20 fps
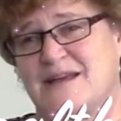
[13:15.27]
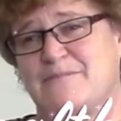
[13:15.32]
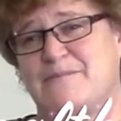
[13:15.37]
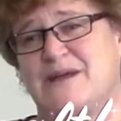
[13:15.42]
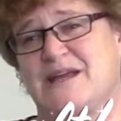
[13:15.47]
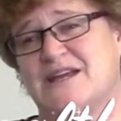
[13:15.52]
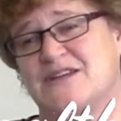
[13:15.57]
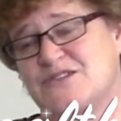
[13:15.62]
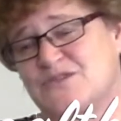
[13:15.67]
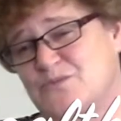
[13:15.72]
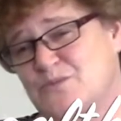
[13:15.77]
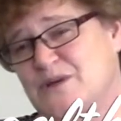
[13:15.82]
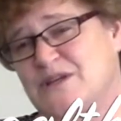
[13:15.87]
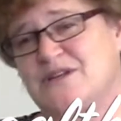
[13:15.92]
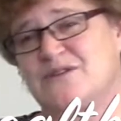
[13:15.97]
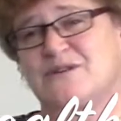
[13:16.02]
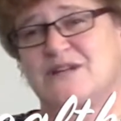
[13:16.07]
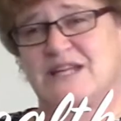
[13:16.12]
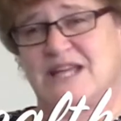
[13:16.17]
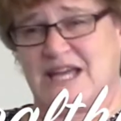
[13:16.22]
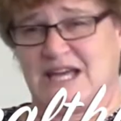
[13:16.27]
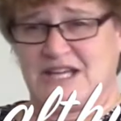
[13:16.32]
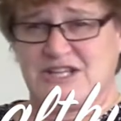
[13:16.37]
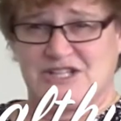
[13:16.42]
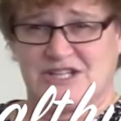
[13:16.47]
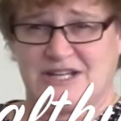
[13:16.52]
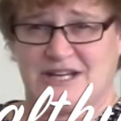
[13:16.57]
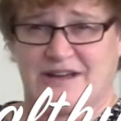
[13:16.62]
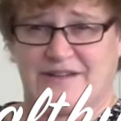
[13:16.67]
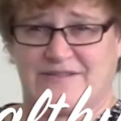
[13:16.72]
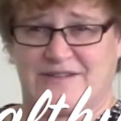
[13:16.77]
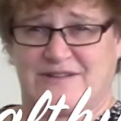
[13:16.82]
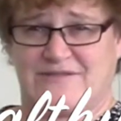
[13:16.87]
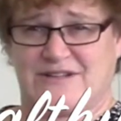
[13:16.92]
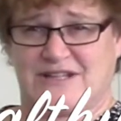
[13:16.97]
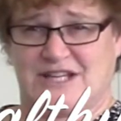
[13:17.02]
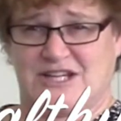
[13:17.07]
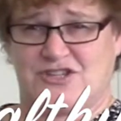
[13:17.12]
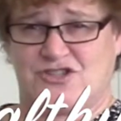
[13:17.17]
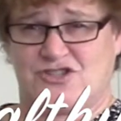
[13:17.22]
Because when you engage in healthy
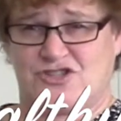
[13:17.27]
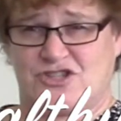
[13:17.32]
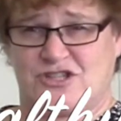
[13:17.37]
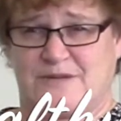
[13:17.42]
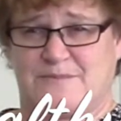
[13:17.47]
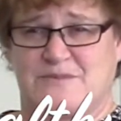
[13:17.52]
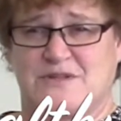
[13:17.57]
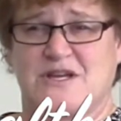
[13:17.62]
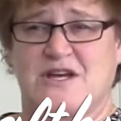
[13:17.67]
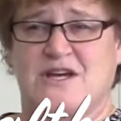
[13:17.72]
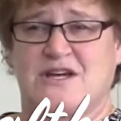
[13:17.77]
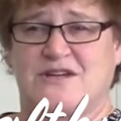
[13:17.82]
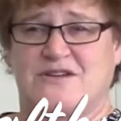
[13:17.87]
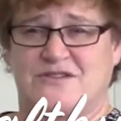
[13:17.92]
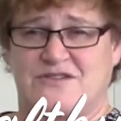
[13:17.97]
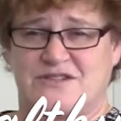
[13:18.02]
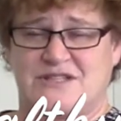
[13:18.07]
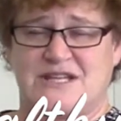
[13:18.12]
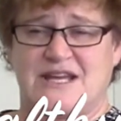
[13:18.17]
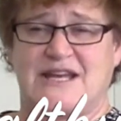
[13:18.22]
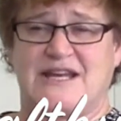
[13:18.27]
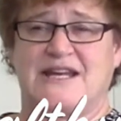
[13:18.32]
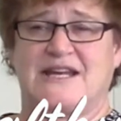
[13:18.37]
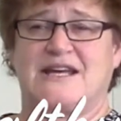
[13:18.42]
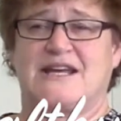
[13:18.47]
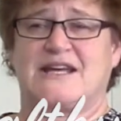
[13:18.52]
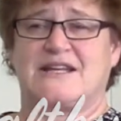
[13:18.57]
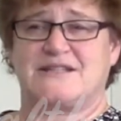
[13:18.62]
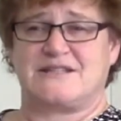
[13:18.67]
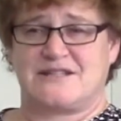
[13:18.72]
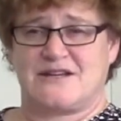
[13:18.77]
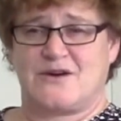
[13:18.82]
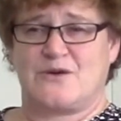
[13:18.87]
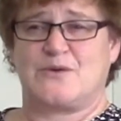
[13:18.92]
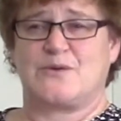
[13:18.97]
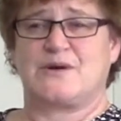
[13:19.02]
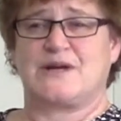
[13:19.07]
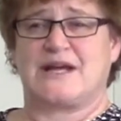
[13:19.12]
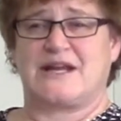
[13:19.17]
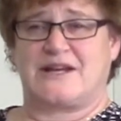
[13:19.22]
relationships, you're setting a
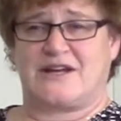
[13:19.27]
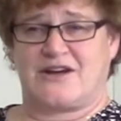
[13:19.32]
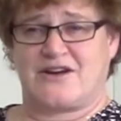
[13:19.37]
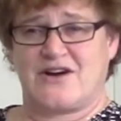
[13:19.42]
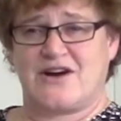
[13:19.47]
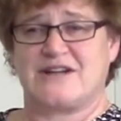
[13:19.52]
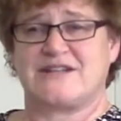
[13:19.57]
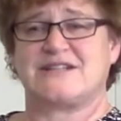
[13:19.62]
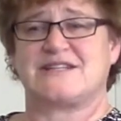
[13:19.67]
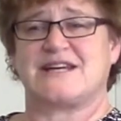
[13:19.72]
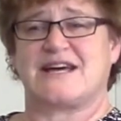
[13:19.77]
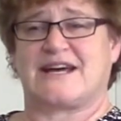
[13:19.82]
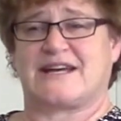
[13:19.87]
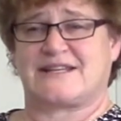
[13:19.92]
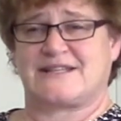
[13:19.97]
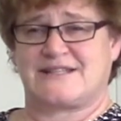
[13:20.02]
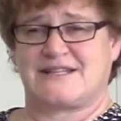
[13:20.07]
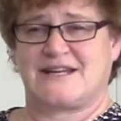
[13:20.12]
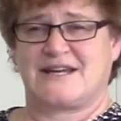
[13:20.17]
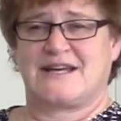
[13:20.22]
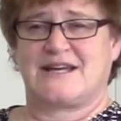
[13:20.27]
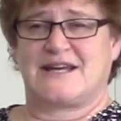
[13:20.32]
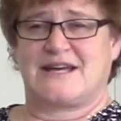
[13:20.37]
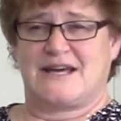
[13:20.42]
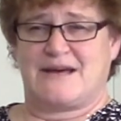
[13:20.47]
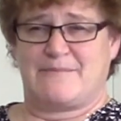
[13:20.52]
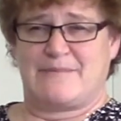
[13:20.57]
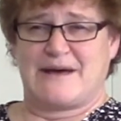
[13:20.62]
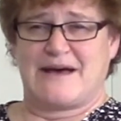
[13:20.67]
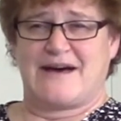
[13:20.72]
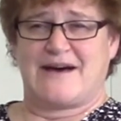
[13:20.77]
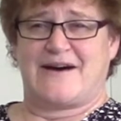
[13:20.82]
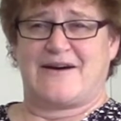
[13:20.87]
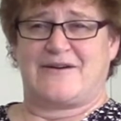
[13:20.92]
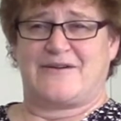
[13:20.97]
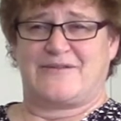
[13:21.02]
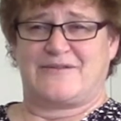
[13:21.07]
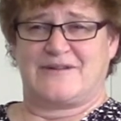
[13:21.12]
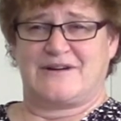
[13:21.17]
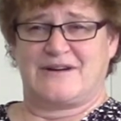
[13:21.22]
tone and a context
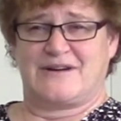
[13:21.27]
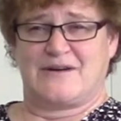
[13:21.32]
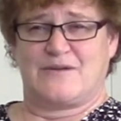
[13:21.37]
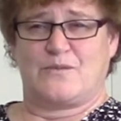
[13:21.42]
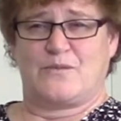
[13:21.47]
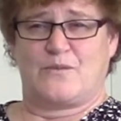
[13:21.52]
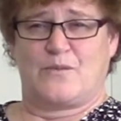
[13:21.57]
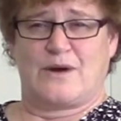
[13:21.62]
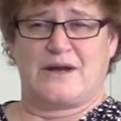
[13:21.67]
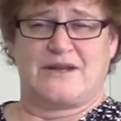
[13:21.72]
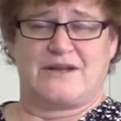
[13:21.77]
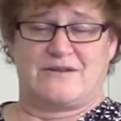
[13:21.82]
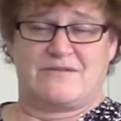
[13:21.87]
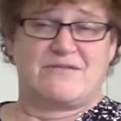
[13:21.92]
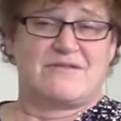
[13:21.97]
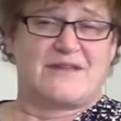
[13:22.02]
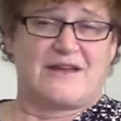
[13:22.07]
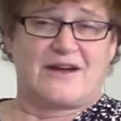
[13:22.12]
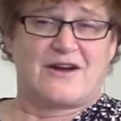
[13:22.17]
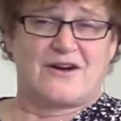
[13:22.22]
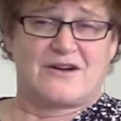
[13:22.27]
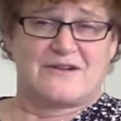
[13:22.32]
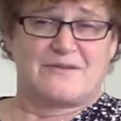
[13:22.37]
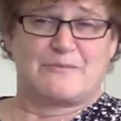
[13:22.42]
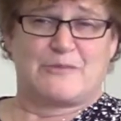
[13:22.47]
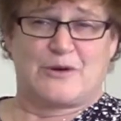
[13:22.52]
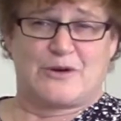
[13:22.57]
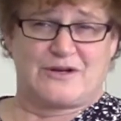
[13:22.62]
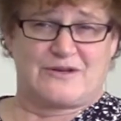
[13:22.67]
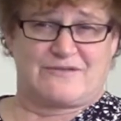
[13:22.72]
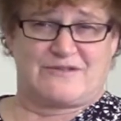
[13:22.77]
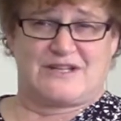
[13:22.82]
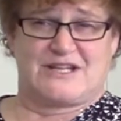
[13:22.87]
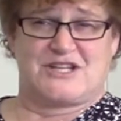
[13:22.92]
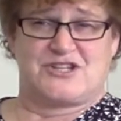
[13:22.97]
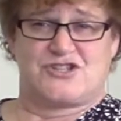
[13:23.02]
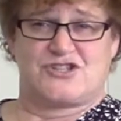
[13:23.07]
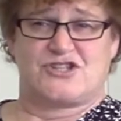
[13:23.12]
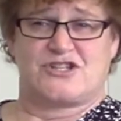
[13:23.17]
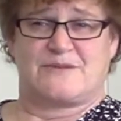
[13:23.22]
about what you think are important
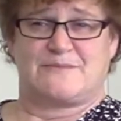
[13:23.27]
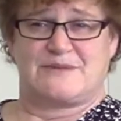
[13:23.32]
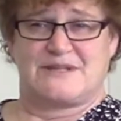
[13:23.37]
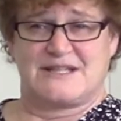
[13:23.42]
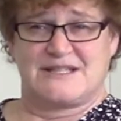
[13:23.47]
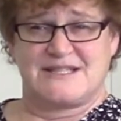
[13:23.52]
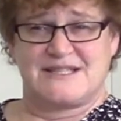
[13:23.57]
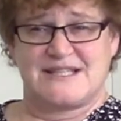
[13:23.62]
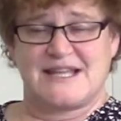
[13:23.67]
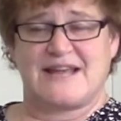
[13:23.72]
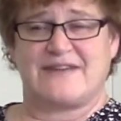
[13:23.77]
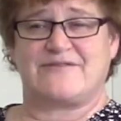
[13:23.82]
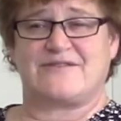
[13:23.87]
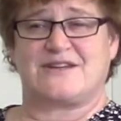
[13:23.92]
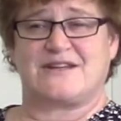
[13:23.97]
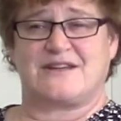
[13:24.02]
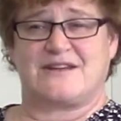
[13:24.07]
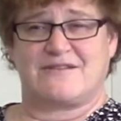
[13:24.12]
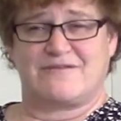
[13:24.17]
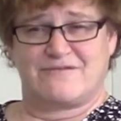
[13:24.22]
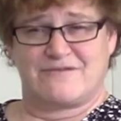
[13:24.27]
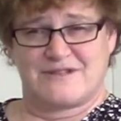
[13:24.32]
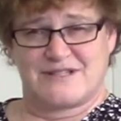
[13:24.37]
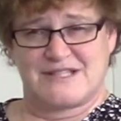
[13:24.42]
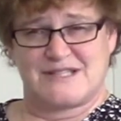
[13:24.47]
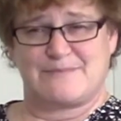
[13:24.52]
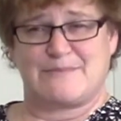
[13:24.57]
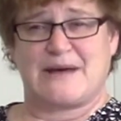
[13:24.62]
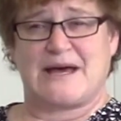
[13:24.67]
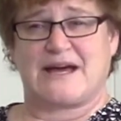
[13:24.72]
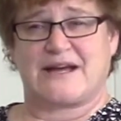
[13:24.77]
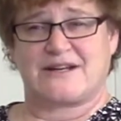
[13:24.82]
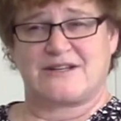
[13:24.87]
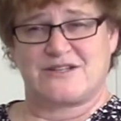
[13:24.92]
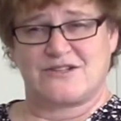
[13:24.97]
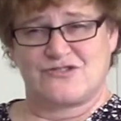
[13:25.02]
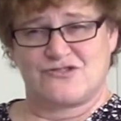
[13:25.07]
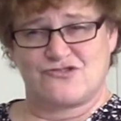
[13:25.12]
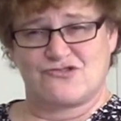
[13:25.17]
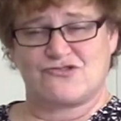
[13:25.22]
relationships. Safety,
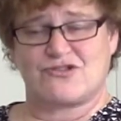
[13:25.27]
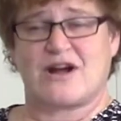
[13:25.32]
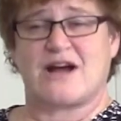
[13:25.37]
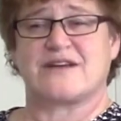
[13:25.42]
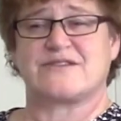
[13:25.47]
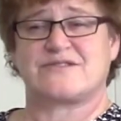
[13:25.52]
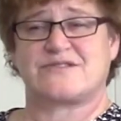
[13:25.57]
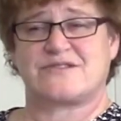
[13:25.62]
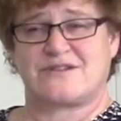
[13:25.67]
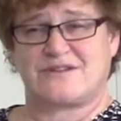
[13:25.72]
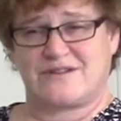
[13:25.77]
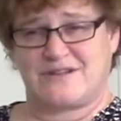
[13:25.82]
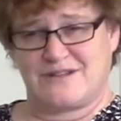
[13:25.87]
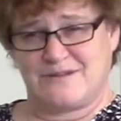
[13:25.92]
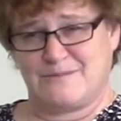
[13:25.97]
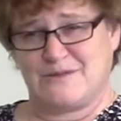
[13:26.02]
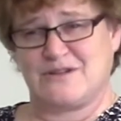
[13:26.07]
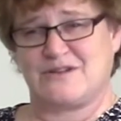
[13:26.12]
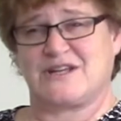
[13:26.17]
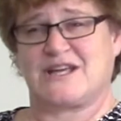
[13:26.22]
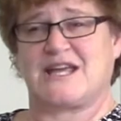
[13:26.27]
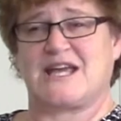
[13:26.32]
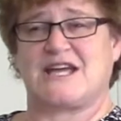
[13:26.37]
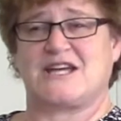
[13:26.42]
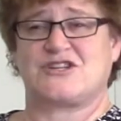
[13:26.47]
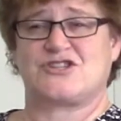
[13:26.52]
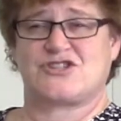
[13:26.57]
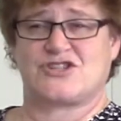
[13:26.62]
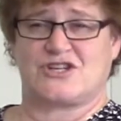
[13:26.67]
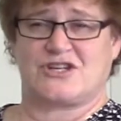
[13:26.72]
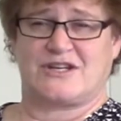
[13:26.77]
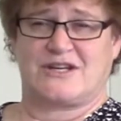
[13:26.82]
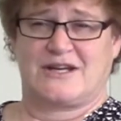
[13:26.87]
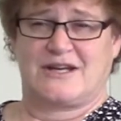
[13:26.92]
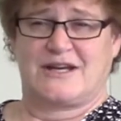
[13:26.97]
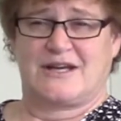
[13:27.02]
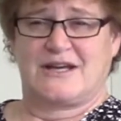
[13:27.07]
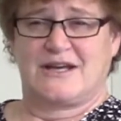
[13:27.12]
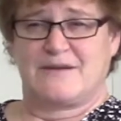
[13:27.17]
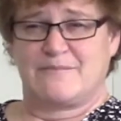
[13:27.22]
respect, trust, communication,
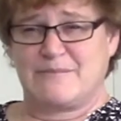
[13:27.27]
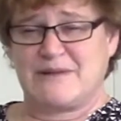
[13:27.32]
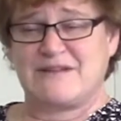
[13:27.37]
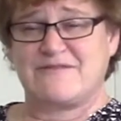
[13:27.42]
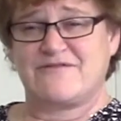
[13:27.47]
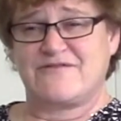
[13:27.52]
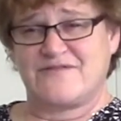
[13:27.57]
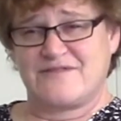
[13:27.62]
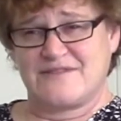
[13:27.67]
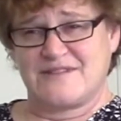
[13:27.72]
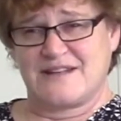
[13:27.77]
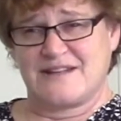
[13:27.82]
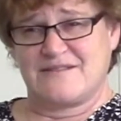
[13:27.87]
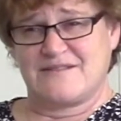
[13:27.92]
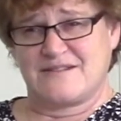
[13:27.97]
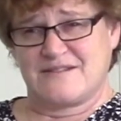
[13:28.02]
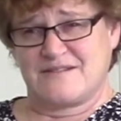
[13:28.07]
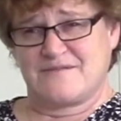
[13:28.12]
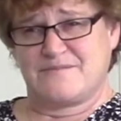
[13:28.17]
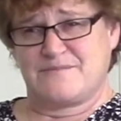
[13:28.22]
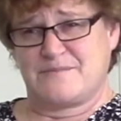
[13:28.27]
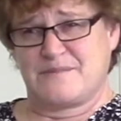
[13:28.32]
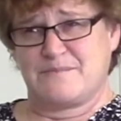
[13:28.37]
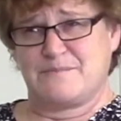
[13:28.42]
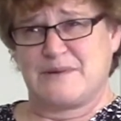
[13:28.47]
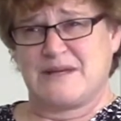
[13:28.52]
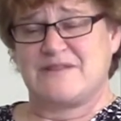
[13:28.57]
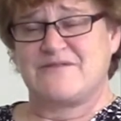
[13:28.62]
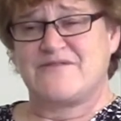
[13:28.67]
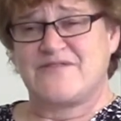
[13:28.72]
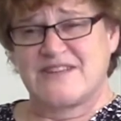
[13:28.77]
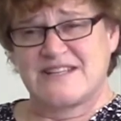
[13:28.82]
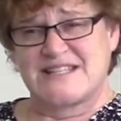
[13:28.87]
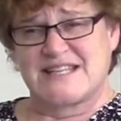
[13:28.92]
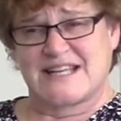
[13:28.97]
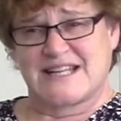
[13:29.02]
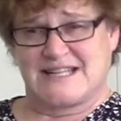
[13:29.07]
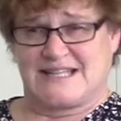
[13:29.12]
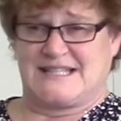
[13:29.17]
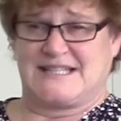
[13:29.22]
being
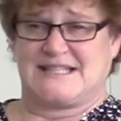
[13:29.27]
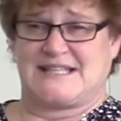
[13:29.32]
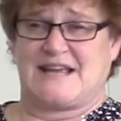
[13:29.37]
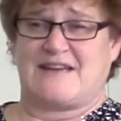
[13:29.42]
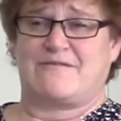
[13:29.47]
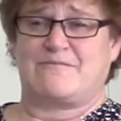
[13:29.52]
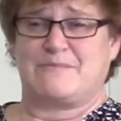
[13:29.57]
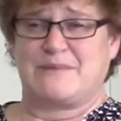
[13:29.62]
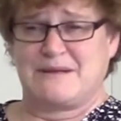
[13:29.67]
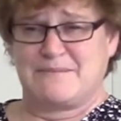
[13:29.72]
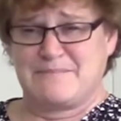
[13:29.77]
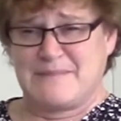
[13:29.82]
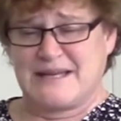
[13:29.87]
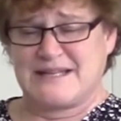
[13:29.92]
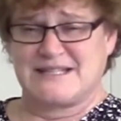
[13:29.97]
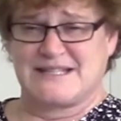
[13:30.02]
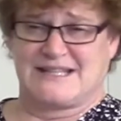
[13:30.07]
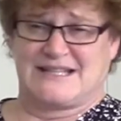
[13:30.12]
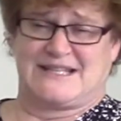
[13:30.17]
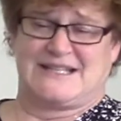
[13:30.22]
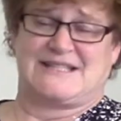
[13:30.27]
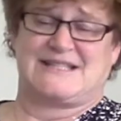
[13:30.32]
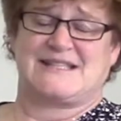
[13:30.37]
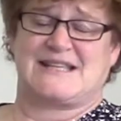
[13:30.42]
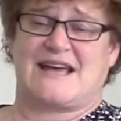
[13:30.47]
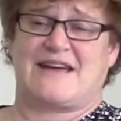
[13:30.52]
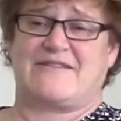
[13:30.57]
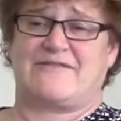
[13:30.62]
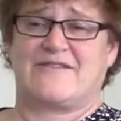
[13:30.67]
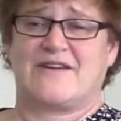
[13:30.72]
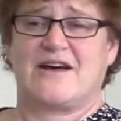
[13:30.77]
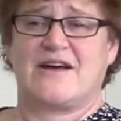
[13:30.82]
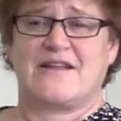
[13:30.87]
physically safe, being mentally safe.